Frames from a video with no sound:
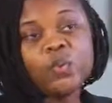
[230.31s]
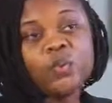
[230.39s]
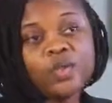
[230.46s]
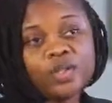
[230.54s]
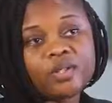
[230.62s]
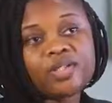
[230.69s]

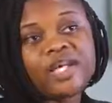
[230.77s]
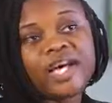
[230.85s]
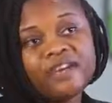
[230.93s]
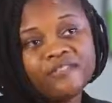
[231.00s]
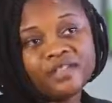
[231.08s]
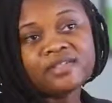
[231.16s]
without
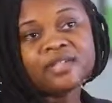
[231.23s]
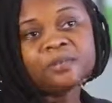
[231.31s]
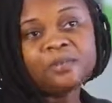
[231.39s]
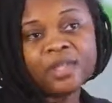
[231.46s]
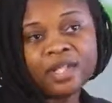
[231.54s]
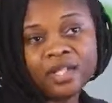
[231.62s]
having to
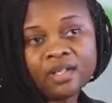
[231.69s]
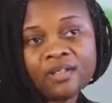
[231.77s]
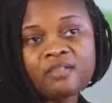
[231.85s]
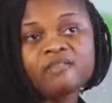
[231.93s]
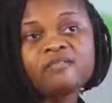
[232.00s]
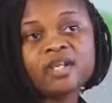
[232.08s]

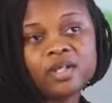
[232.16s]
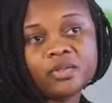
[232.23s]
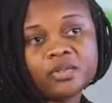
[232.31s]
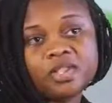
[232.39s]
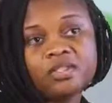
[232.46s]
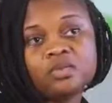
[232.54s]
pay the
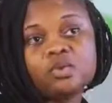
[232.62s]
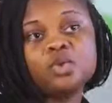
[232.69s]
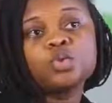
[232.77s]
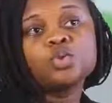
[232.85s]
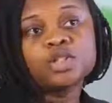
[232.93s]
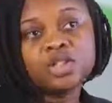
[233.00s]
requisite
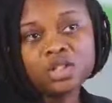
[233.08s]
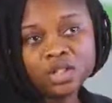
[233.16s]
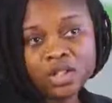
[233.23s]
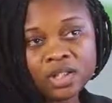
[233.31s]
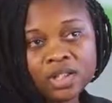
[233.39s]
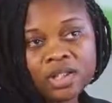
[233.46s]
duty